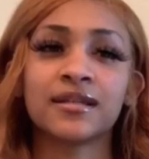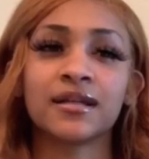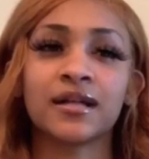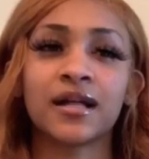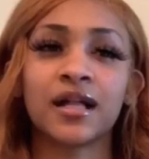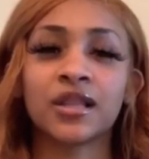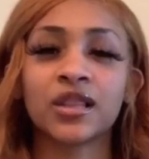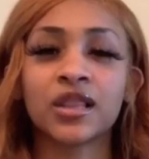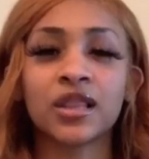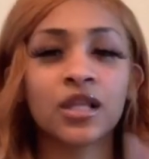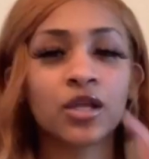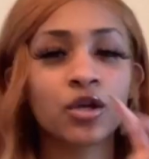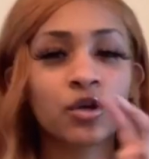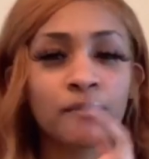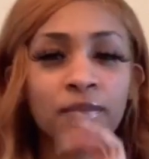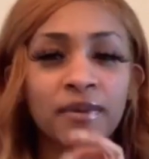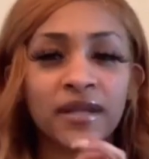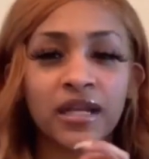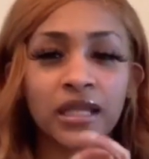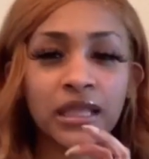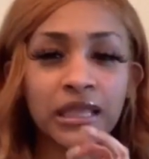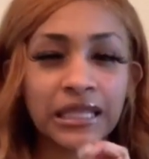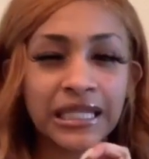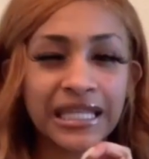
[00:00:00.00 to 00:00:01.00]
a little
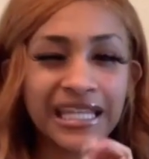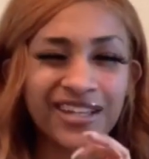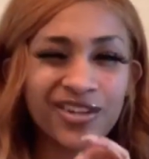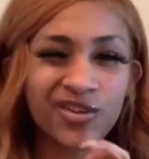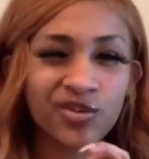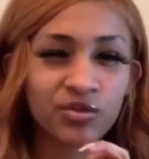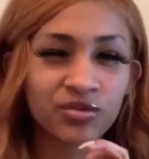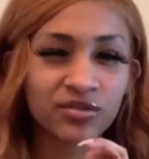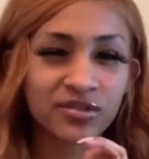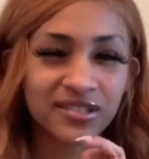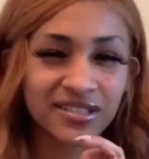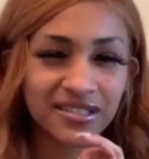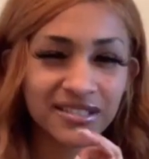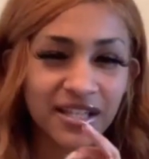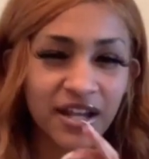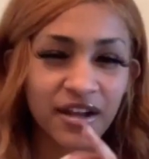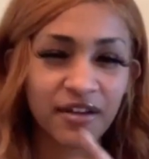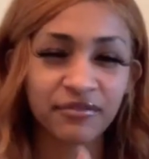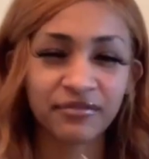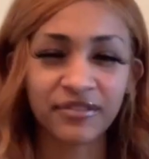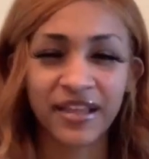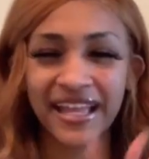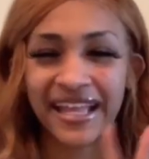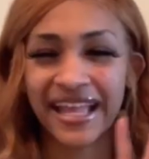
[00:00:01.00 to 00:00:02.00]
bit of legal
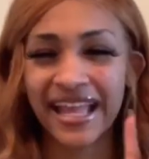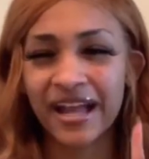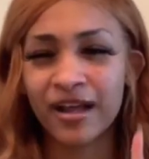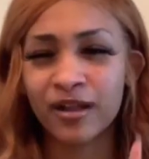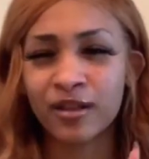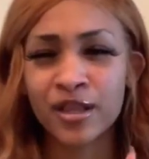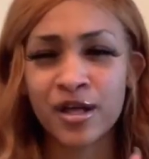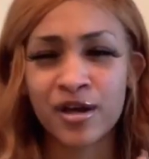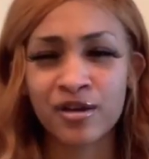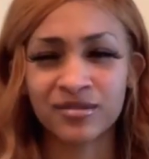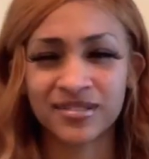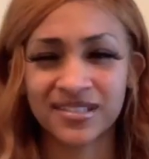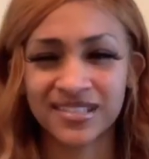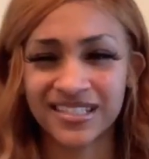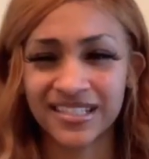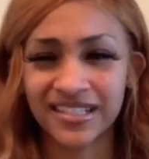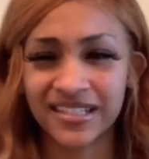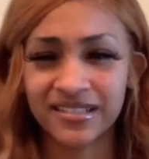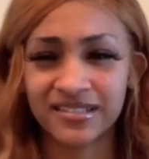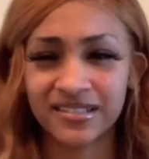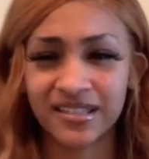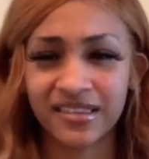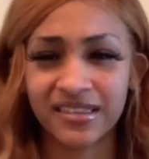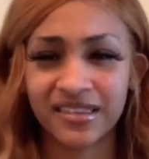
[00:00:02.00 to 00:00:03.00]
stuff like
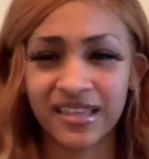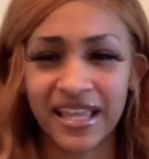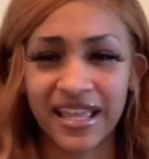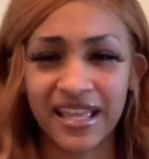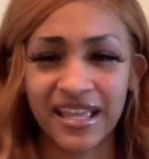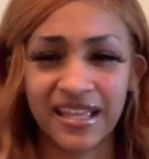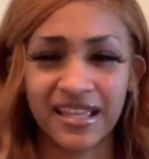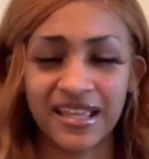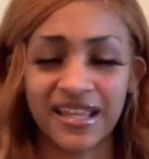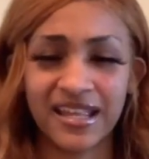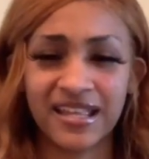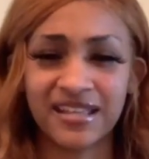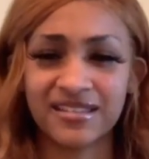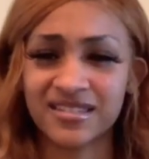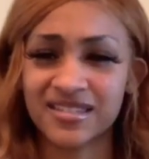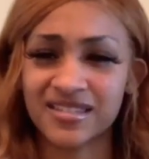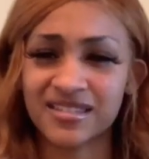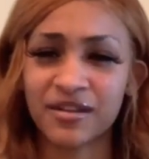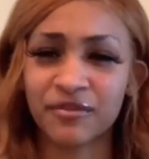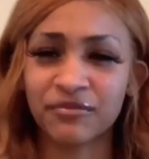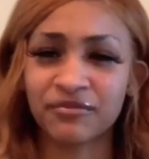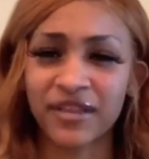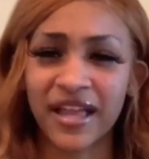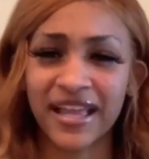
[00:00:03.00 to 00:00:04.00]
LLCs and
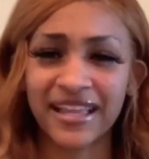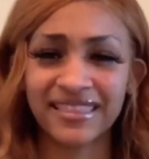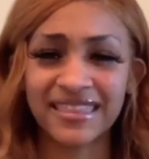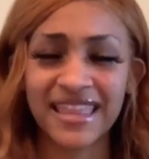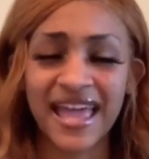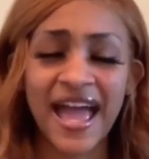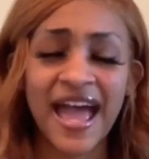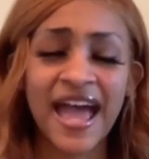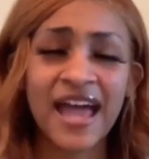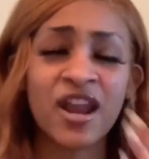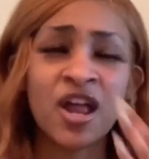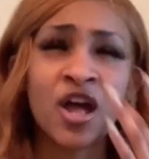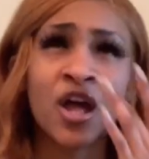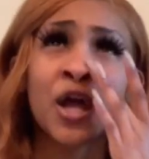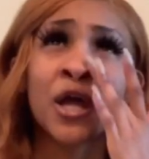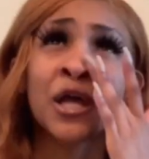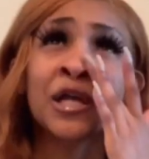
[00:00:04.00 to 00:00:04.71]
stuff like that.